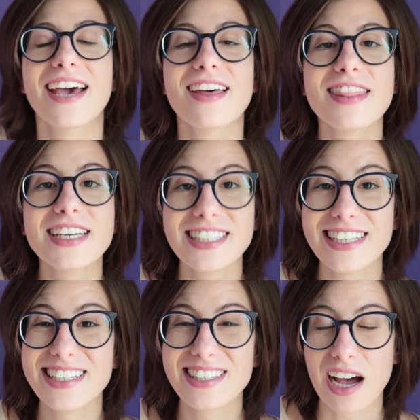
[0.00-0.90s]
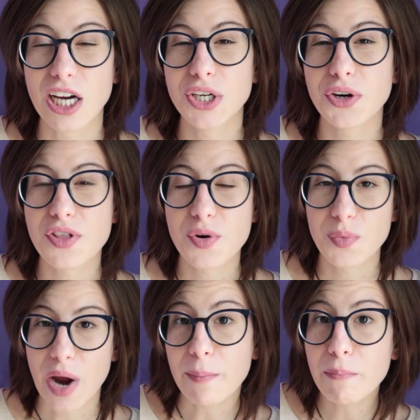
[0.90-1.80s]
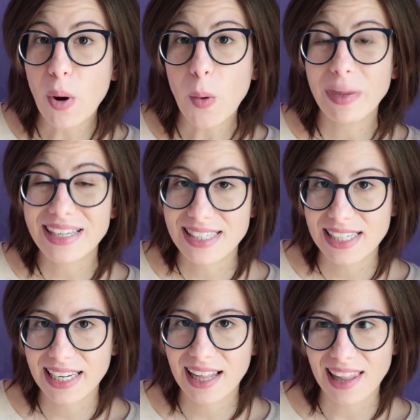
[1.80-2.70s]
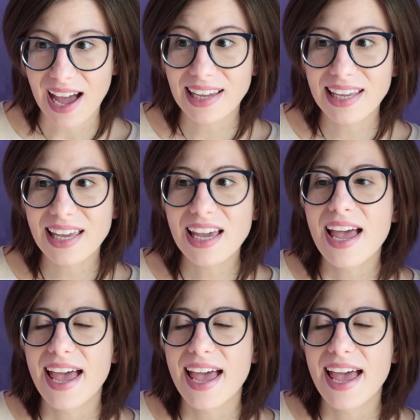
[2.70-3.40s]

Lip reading: and that is Under the Rainbow by Celia Laskey.